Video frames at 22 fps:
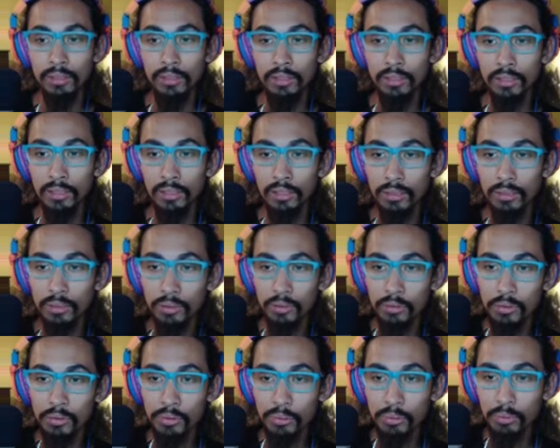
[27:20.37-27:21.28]
No
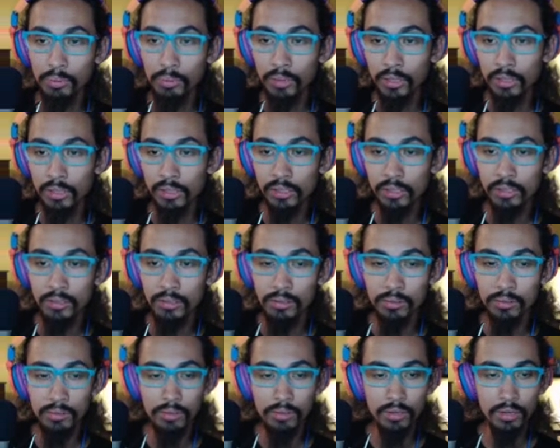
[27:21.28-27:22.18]
new parts, no
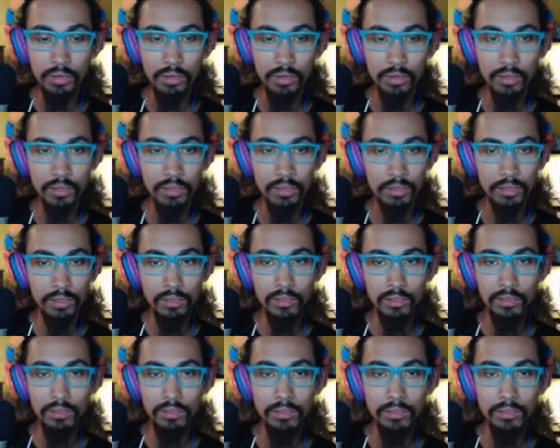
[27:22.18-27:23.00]
new cars.